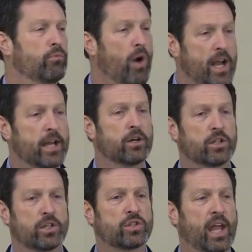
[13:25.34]
right here
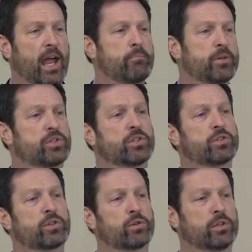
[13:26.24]
at this campus, and
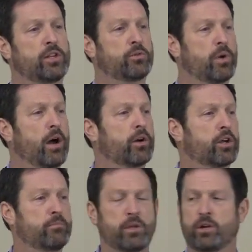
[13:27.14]
certainly throughout our
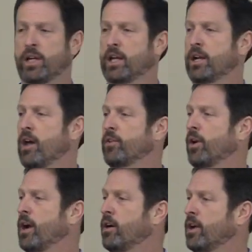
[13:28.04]
community and
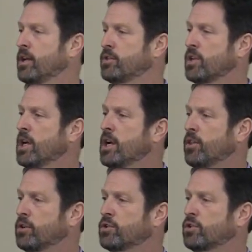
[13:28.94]
other areas.
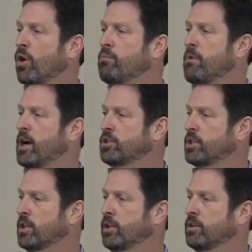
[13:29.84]
There's so
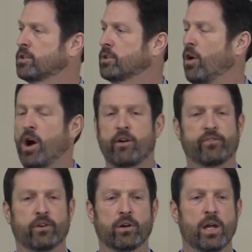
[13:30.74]
much that there is to
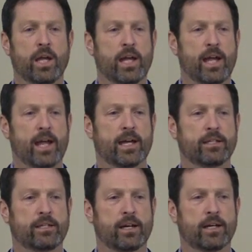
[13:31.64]
offer,
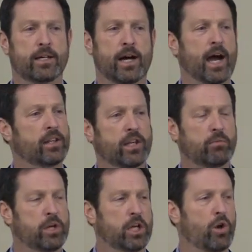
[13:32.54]
and I
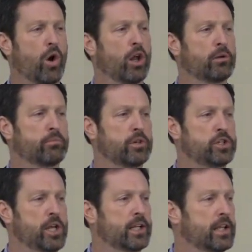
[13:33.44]
think we can all
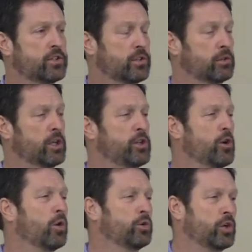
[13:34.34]
appreciate that. Certainly the
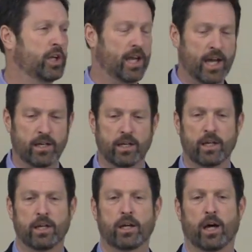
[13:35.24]
older you get,
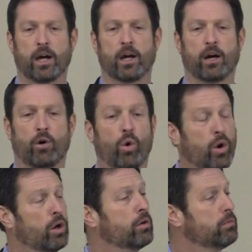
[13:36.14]

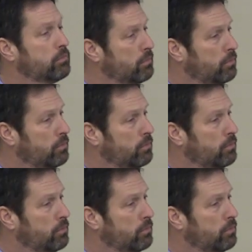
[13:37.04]
or